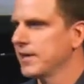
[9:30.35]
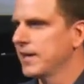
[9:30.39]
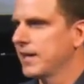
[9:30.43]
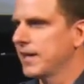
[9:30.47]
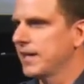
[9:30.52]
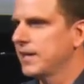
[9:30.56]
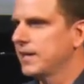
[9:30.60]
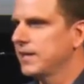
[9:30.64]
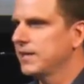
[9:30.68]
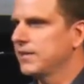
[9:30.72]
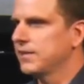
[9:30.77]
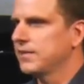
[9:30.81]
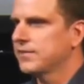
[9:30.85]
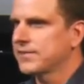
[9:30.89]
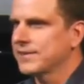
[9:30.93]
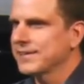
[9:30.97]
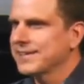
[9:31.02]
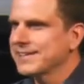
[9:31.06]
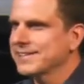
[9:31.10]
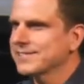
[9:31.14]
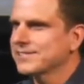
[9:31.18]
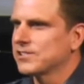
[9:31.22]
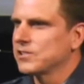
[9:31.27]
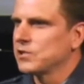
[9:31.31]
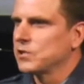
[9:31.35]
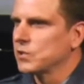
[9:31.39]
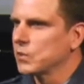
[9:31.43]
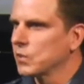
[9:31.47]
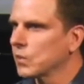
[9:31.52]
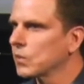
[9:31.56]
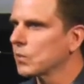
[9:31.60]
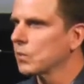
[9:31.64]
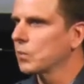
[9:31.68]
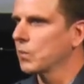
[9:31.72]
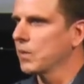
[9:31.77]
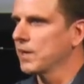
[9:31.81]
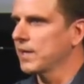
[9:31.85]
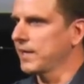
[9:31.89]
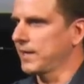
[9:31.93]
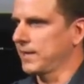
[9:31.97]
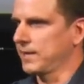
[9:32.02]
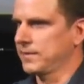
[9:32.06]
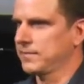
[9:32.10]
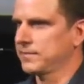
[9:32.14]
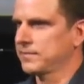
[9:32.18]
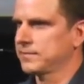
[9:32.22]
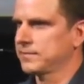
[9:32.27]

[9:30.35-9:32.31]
it things your way,